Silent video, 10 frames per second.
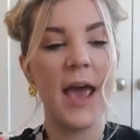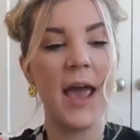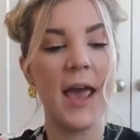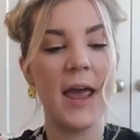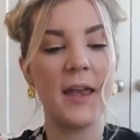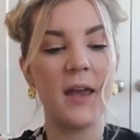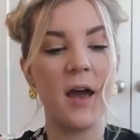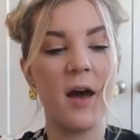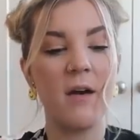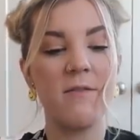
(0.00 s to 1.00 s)
in
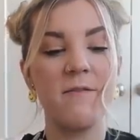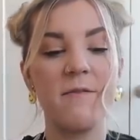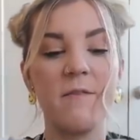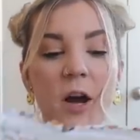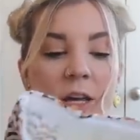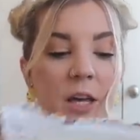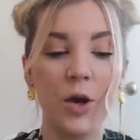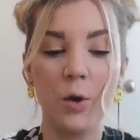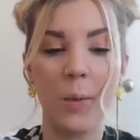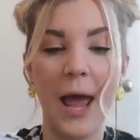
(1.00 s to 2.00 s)
a
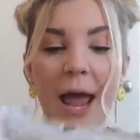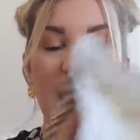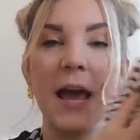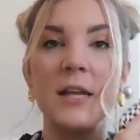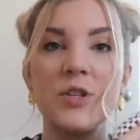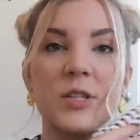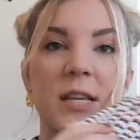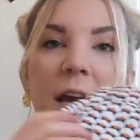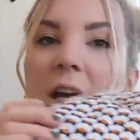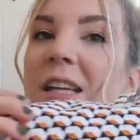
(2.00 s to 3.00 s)
funkier way and just like